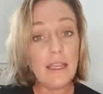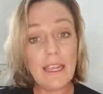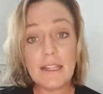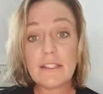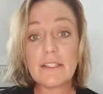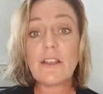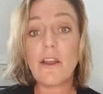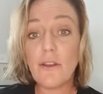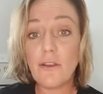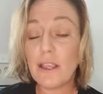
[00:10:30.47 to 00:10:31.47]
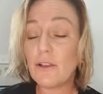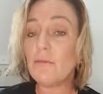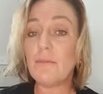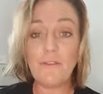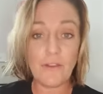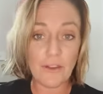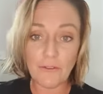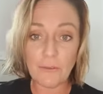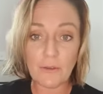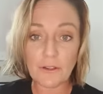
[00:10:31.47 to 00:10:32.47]
It's so it couldn't be further
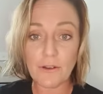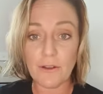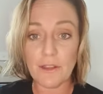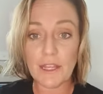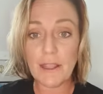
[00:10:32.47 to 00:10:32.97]
from the truth.